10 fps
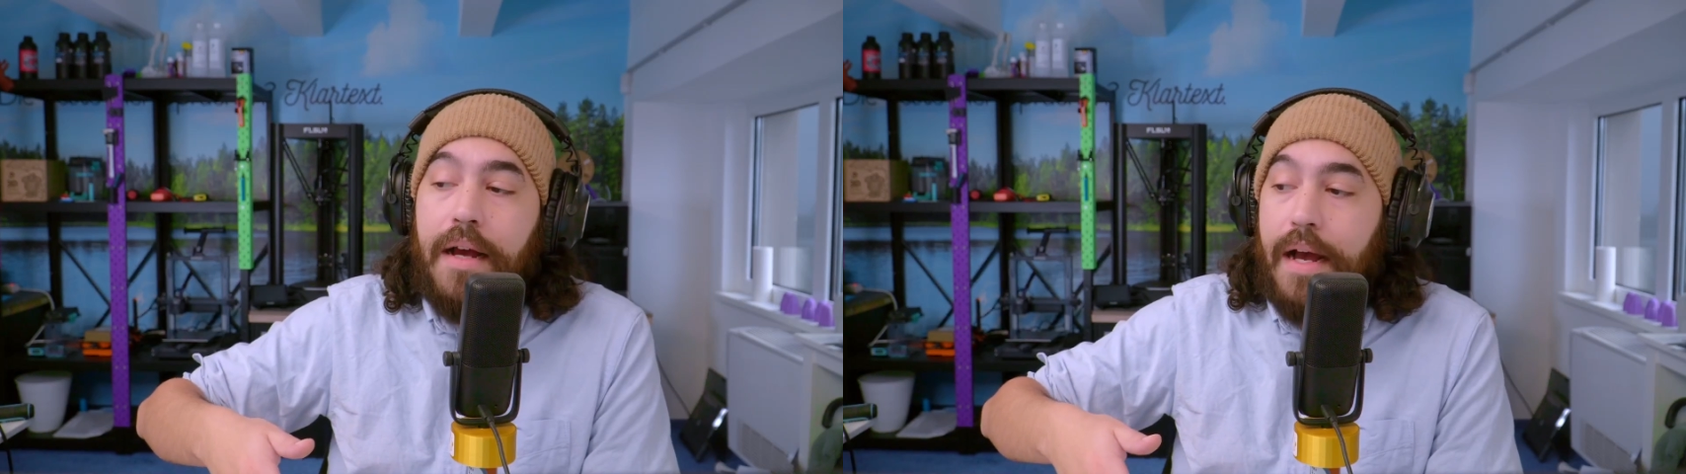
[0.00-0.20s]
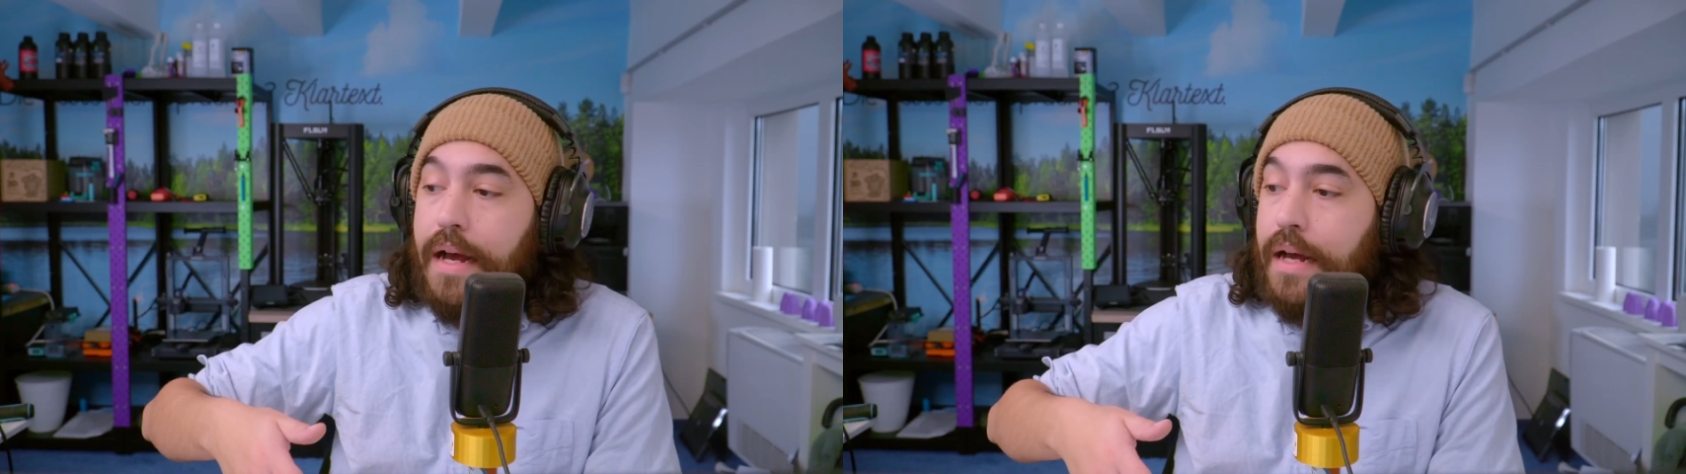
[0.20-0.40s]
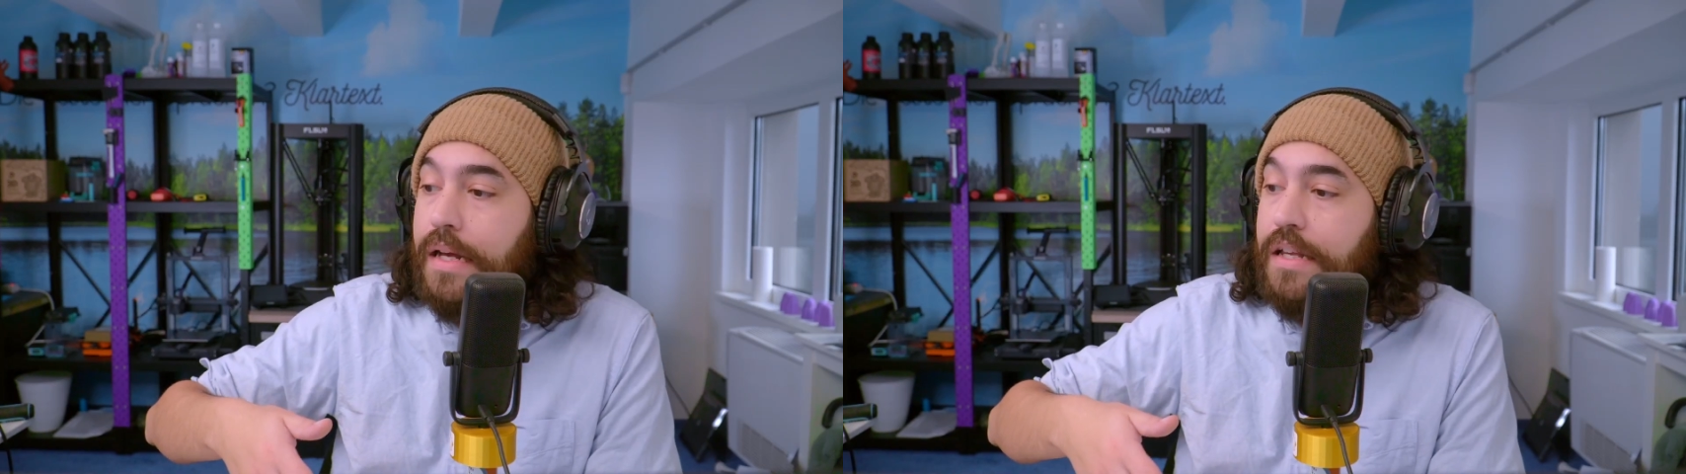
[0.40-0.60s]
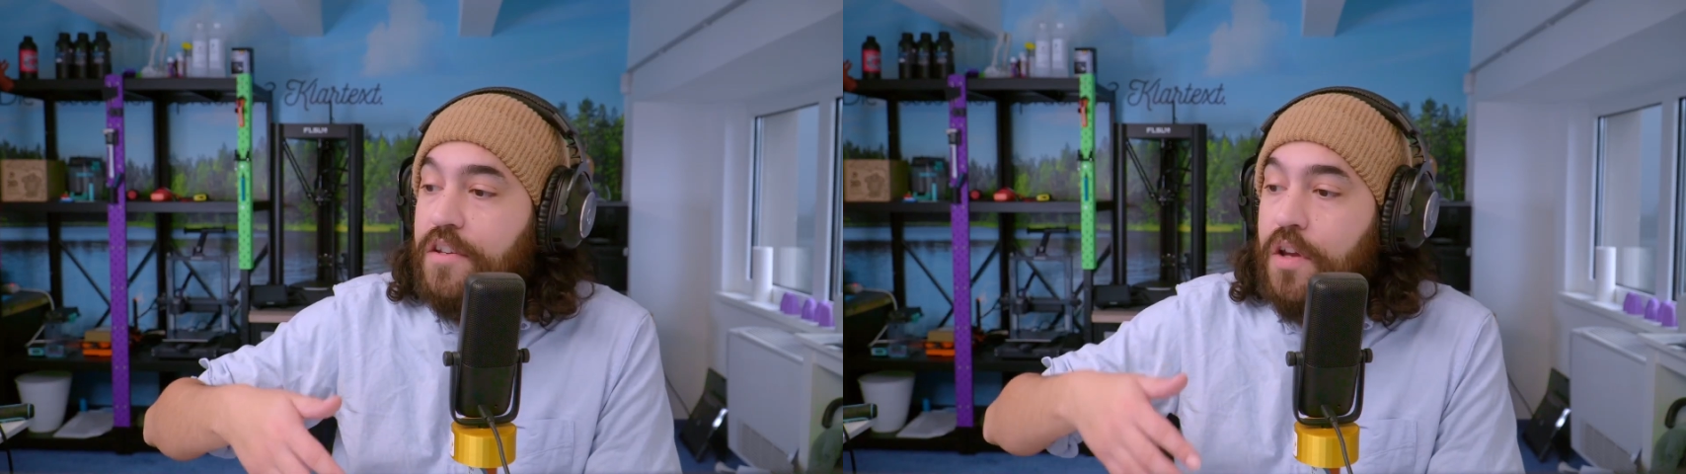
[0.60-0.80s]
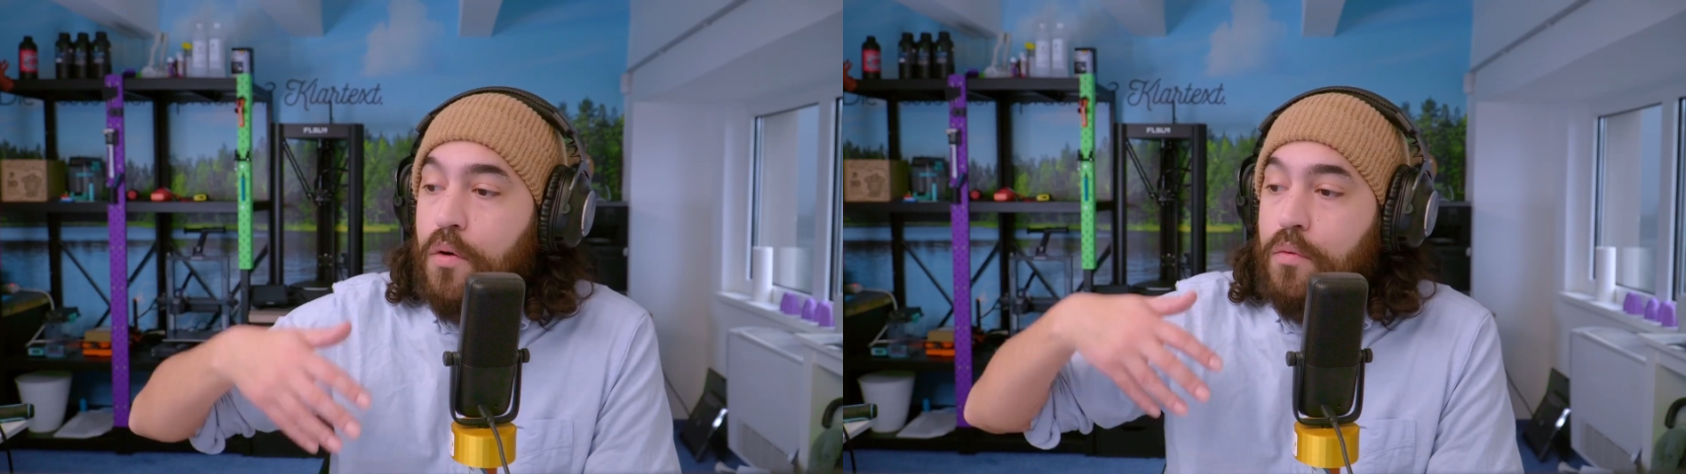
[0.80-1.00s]

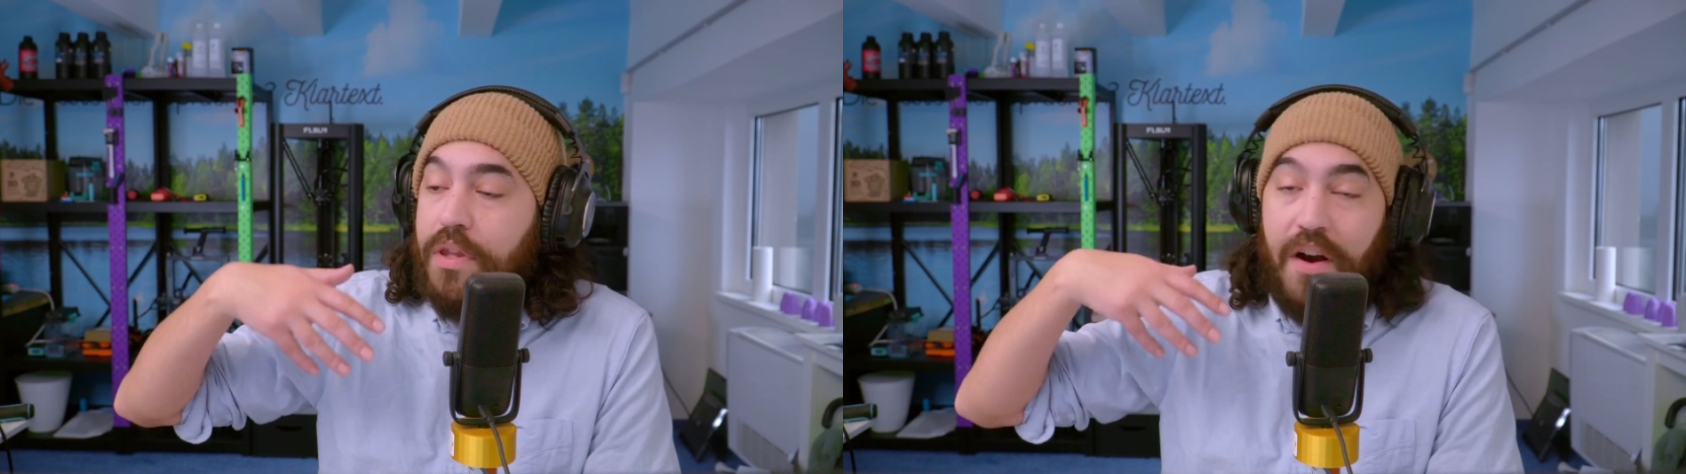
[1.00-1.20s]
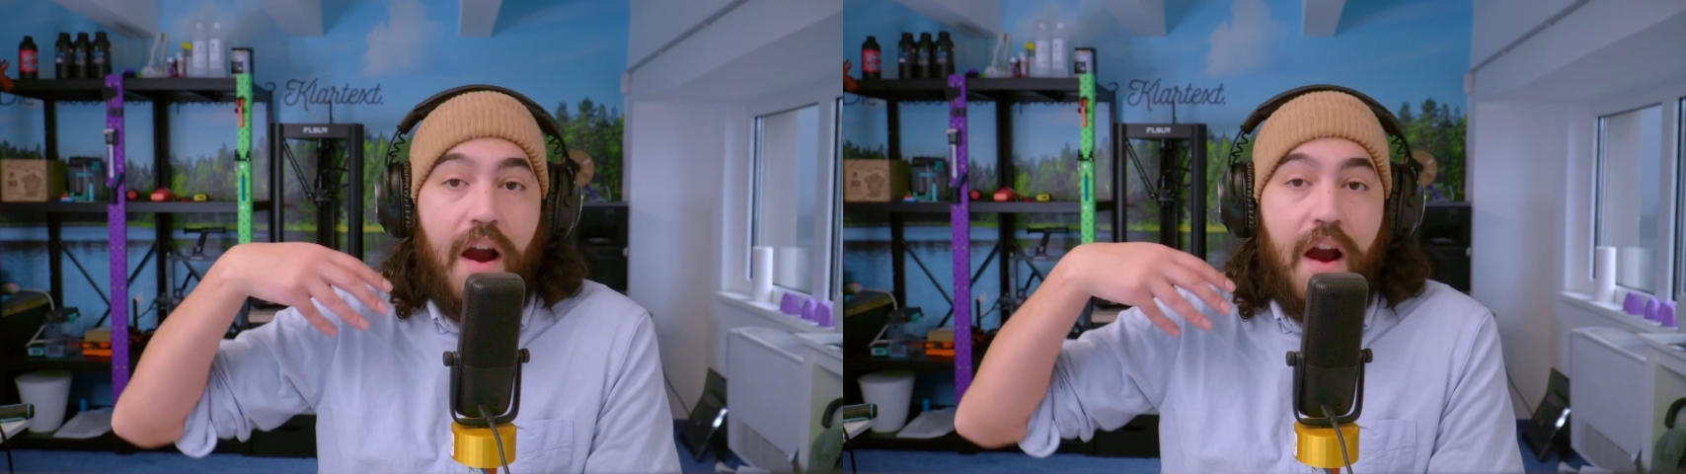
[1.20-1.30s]
so there